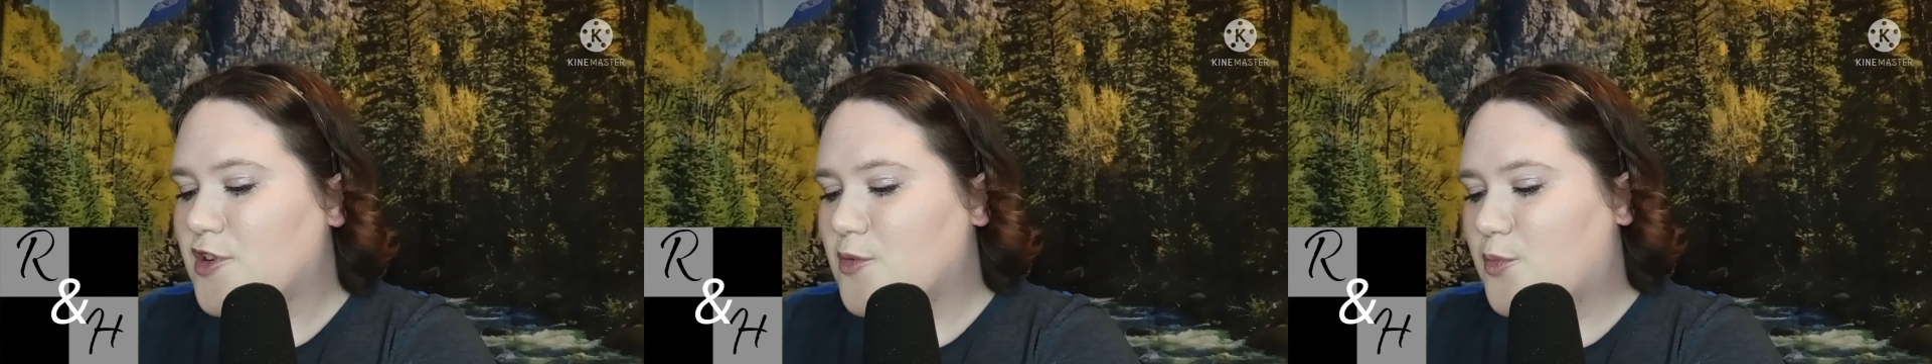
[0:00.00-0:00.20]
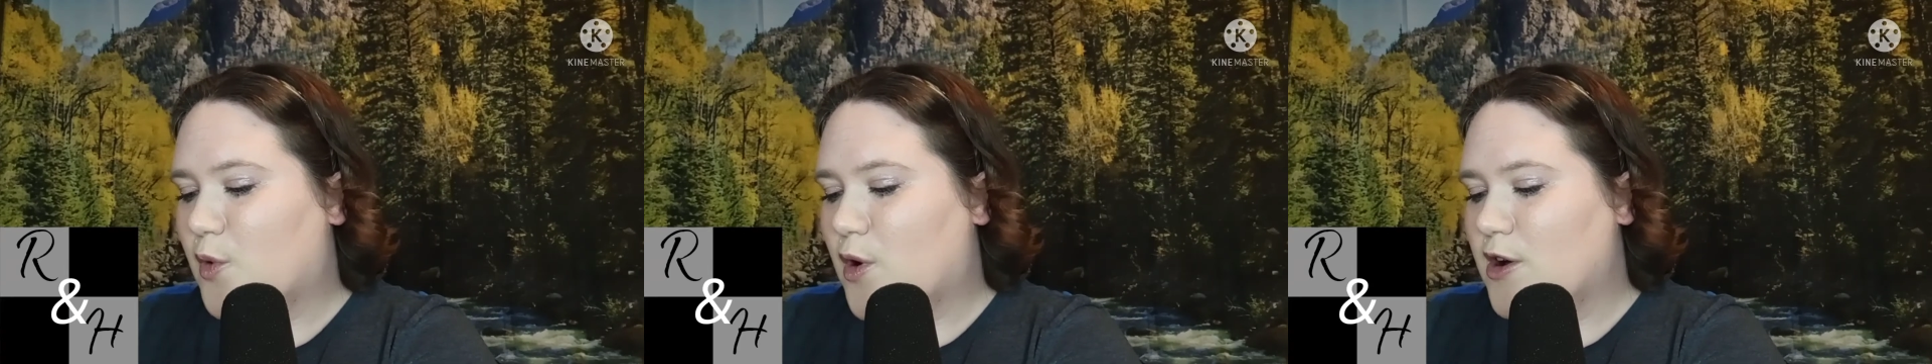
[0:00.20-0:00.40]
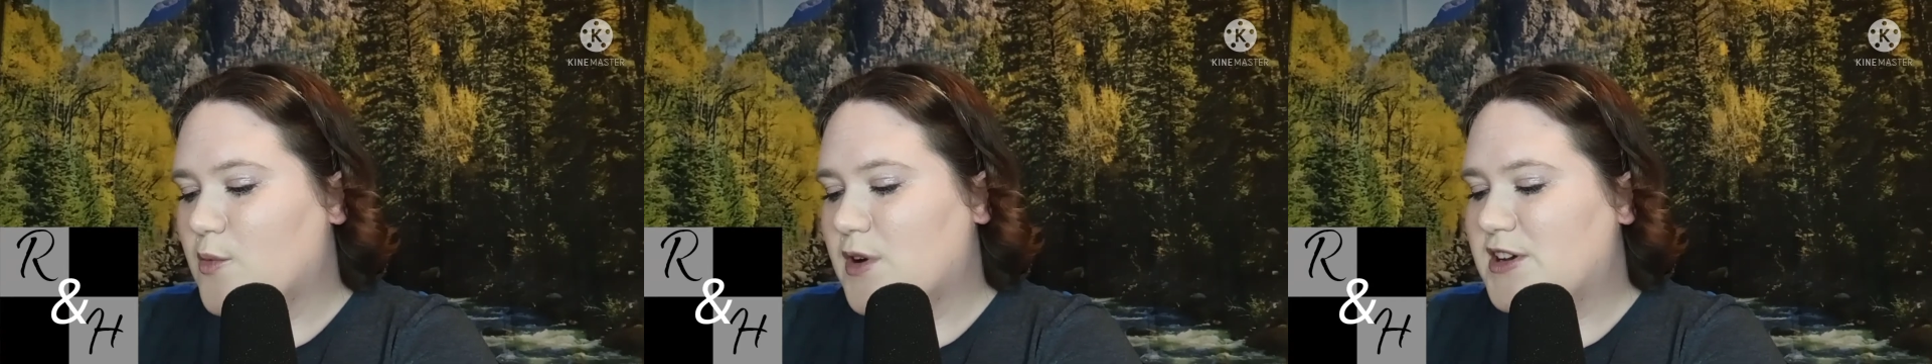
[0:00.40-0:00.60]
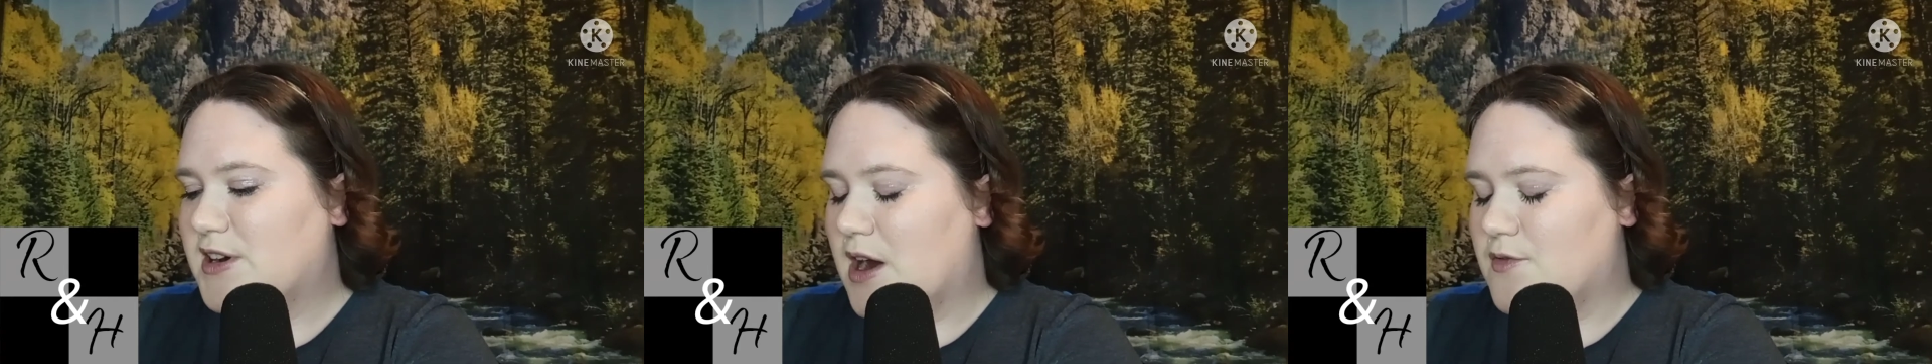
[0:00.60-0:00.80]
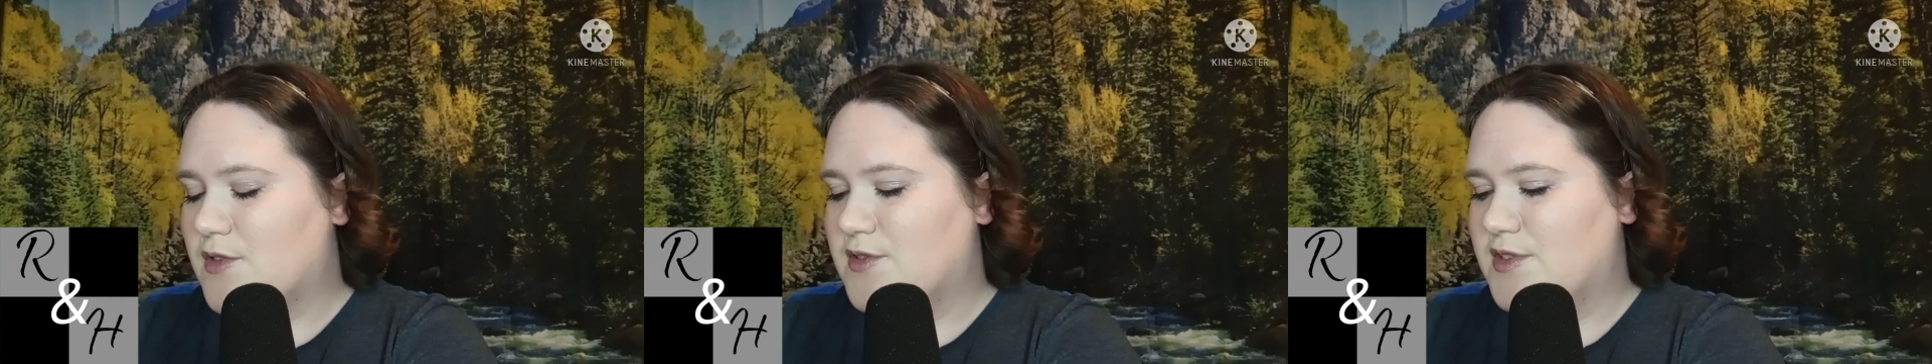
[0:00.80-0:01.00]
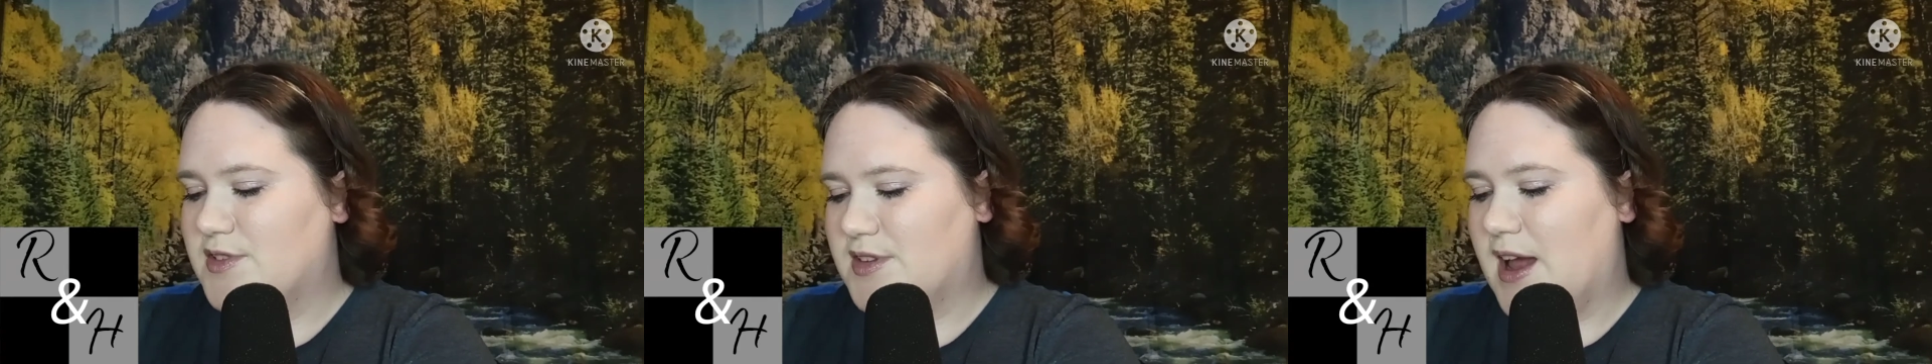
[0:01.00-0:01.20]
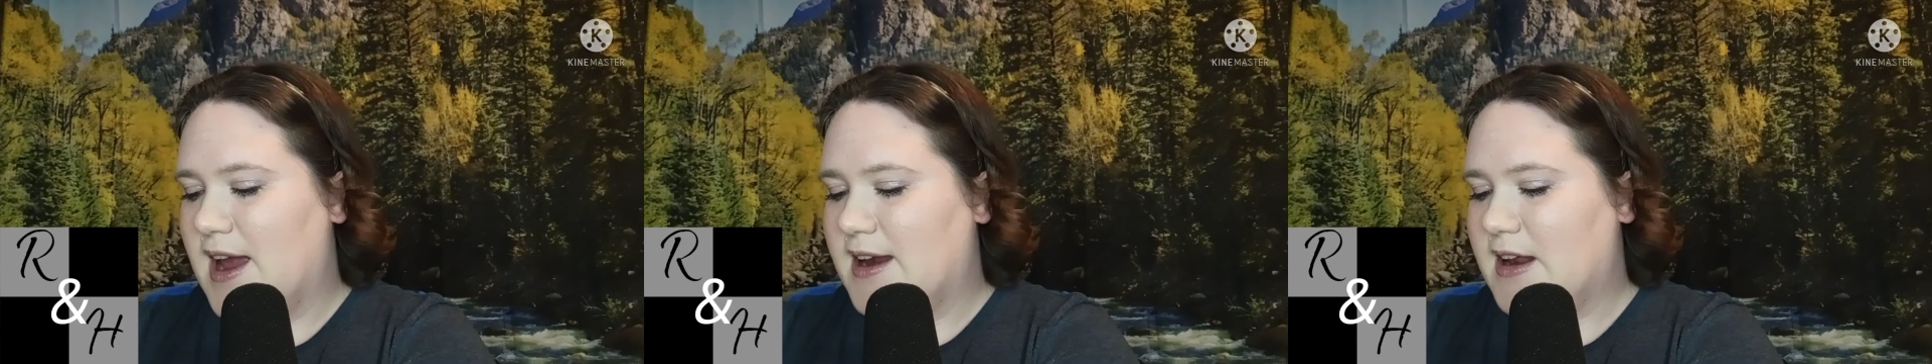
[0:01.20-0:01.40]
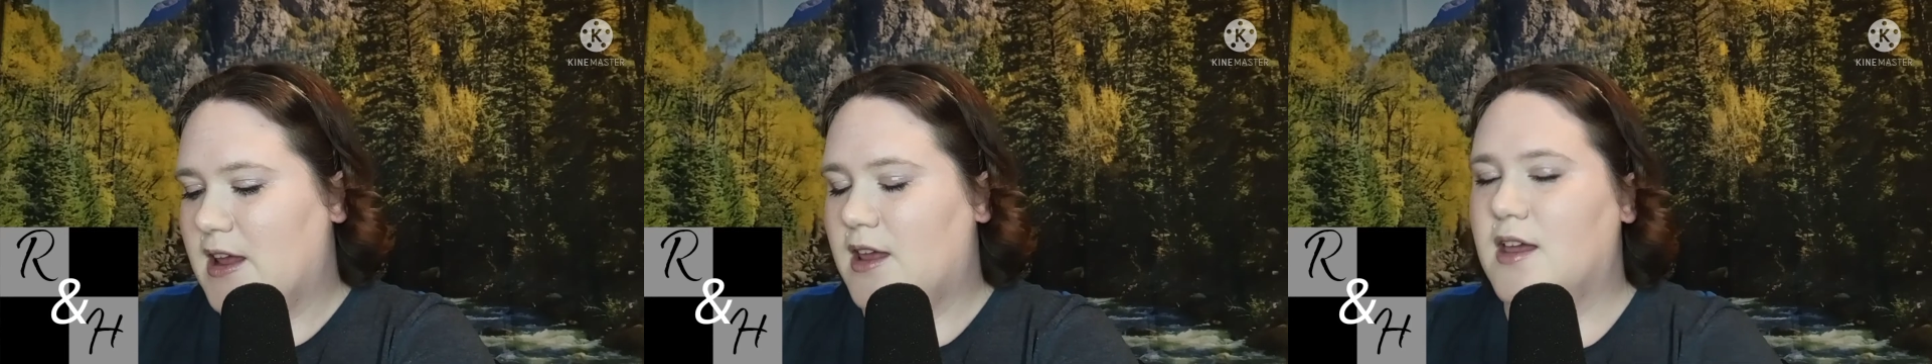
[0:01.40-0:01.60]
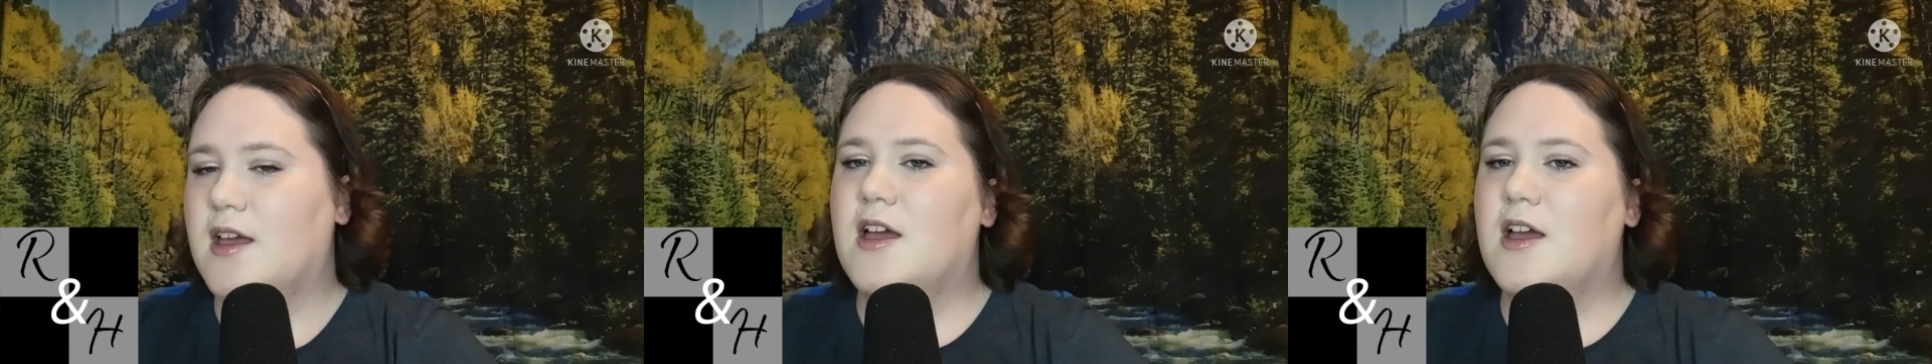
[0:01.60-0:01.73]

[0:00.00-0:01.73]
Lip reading: are born which govern society.